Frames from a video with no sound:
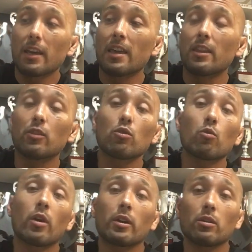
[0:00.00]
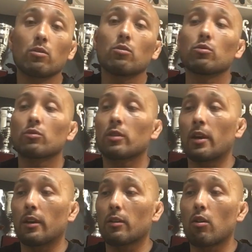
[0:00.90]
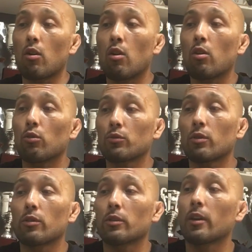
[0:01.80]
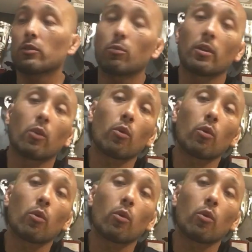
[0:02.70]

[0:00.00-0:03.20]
and then you want to use like all those other things to be like,